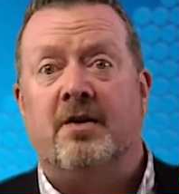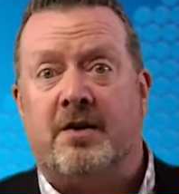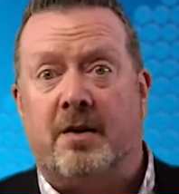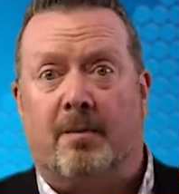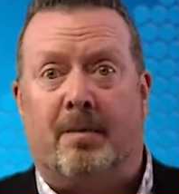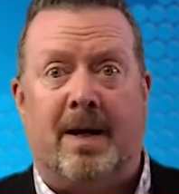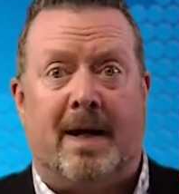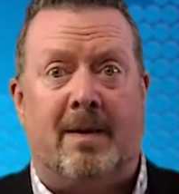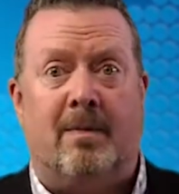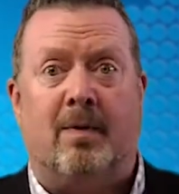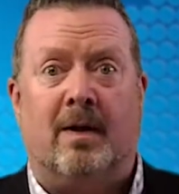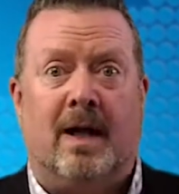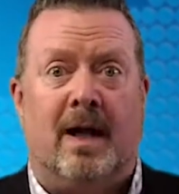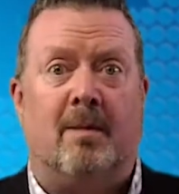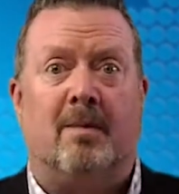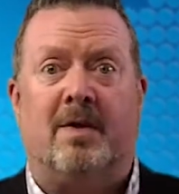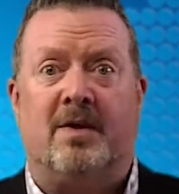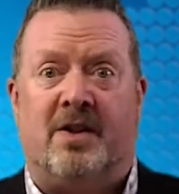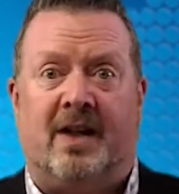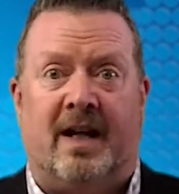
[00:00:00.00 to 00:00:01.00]
to people in a
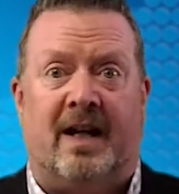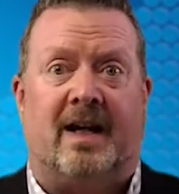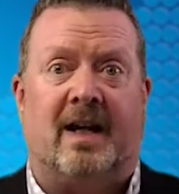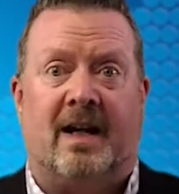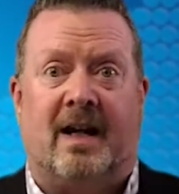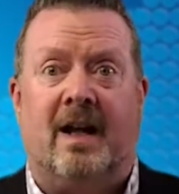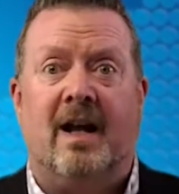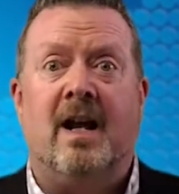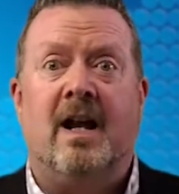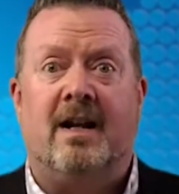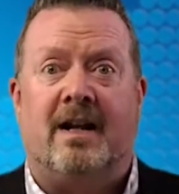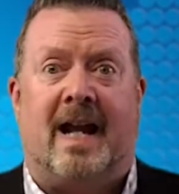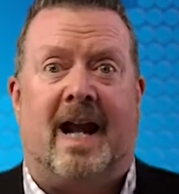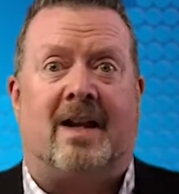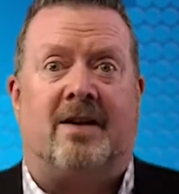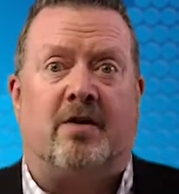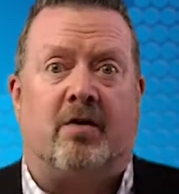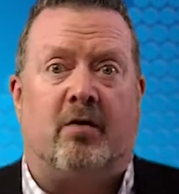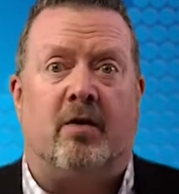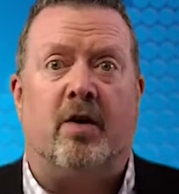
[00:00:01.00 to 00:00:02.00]
particular
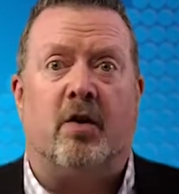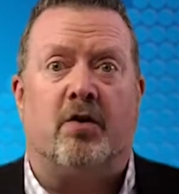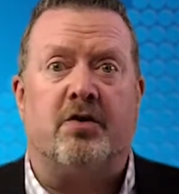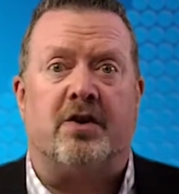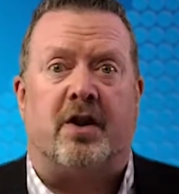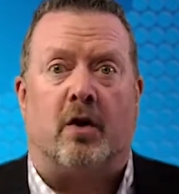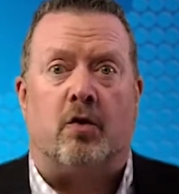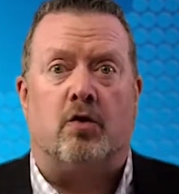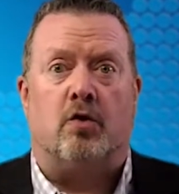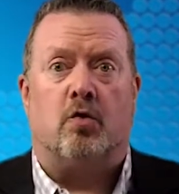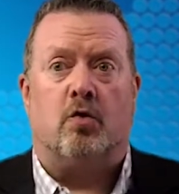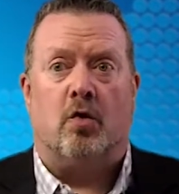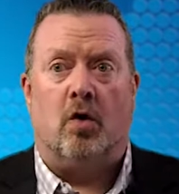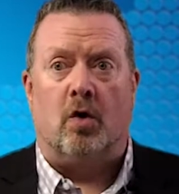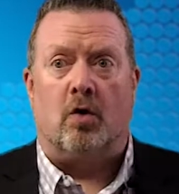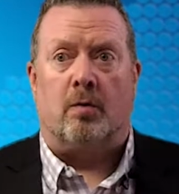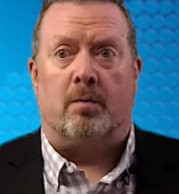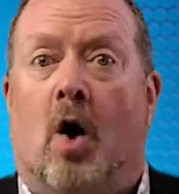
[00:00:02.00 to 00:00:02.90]
category or social group.